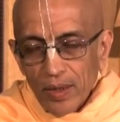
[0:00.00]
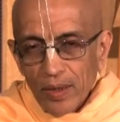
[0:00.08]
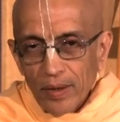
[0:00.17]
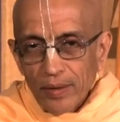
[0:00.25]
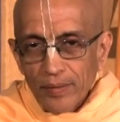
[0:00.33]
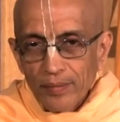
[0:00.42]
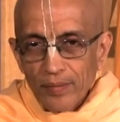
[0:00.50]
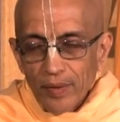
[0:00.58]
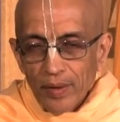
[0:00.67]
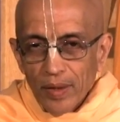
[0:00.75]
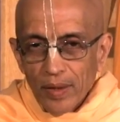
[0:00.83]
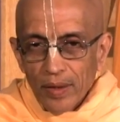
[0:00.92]
uh, uh
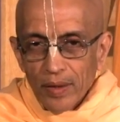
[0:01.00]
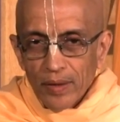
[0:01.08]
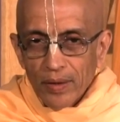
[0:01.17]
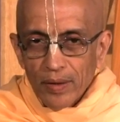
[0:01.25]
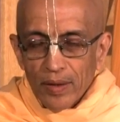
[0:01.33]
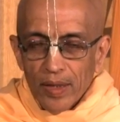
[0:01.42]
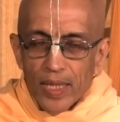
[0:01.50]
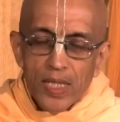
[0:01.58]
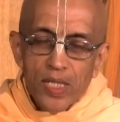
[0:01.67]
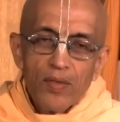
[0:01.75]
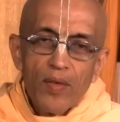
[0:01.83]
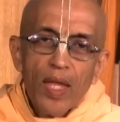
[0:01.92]

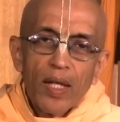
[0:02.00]
class.